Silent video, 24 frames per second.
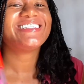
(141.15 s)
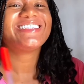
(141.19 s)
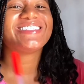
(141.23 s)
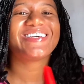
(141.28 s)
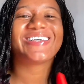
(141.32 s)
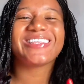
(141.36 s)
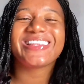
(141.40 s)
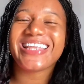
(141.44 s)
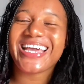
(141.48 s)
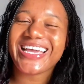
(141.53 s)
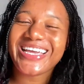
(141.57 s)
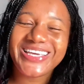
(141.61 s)

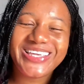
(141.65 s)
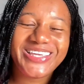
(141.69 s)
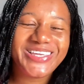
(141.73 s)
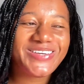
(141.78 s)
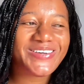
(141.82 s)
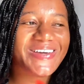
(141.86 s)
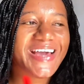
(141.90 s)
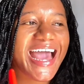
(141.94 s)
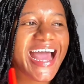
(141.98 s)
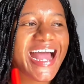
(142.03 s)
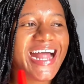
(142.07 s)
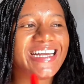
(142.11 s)
So thank
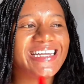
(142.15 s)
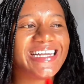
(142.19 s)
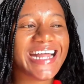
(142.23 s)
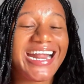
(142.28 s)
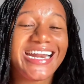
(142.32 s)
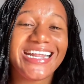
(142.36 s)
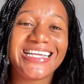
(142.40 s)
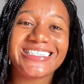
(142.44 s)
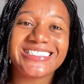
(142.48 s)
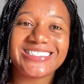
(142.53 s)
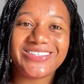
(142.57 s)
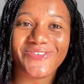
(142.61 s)
you. And that
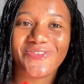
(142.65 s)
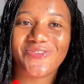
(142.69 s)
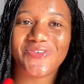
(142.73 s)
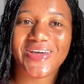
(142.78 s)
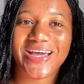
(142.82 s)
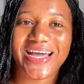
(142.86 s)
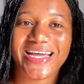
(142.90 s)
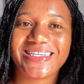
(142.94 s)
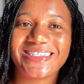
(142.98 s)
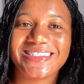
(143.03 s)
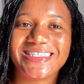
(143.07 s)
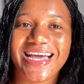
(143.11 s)
is the
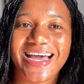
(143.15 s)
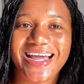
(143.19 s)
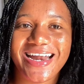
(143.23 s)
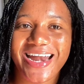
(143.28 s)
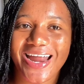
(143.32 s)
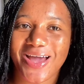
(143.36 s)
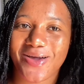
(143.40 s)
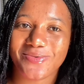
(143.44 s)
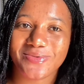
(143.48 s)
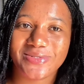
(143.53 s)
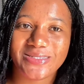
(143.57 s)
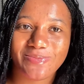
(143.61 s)
first
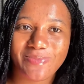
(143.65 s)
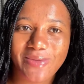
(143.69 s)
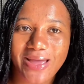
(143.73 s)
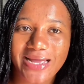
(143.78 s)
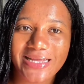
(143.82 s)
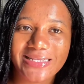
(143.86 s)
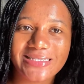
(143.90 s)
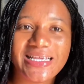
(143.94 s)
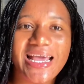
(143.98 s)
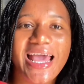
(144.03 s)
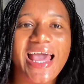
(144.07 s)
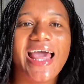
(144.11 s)

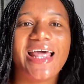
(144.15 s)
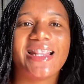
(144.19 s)
announcement.